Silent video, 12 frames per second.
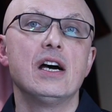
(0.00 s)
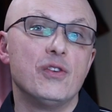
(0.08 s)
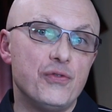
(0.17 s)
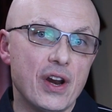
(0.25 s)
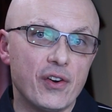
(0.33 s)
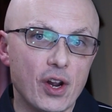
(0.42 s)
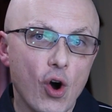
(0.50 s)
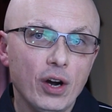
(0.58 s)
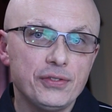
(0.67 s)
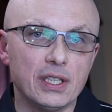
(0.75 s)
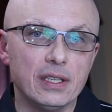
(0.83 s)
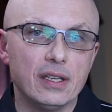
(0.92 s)
Very
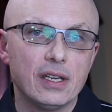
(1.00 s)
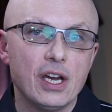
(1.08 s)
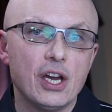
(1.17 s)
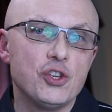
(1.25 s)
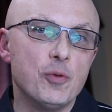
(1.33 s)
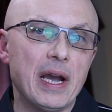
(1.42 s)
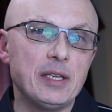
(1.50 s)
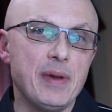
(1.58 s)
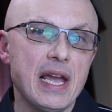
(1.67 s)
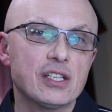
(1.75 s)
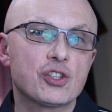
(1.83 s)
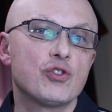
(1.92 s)
often, you might be
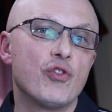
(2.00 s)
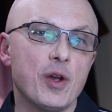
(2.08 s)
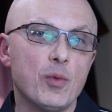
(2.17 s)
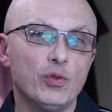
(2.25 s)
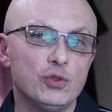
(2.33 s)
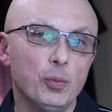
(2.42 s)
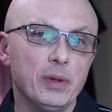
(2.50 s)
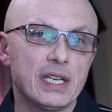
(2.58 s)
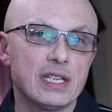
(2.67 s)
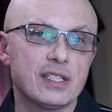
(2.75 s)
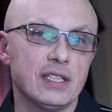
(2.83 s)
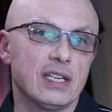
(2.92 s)
asked to remove
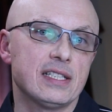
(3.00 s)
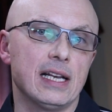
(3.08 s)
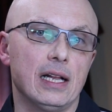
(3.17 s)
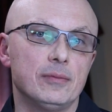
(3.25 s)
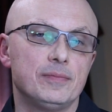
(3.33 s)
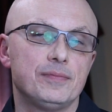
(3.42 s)
duplicates in Excel.